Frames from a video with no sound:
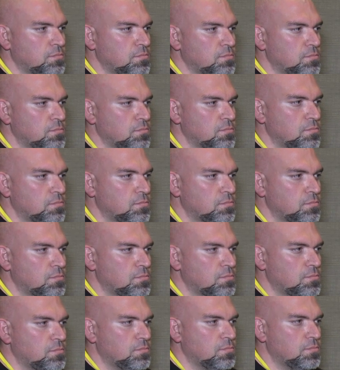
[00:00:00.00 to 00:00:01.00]

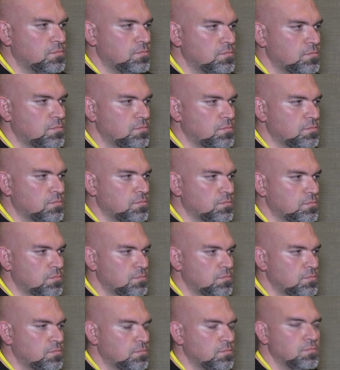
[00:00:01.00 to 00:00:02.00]

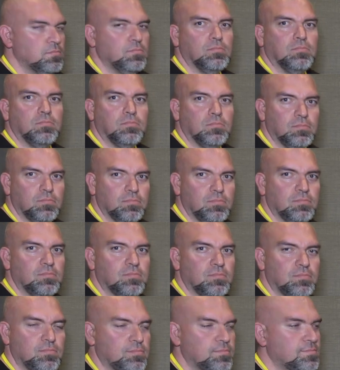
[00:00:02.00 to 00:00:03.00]

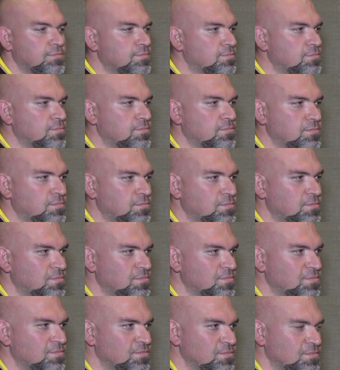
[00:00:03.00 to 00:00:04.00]

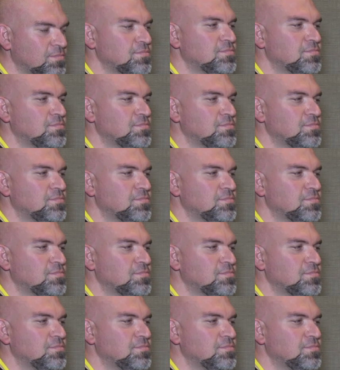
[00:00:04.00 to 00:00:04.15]
This person isn't speaking.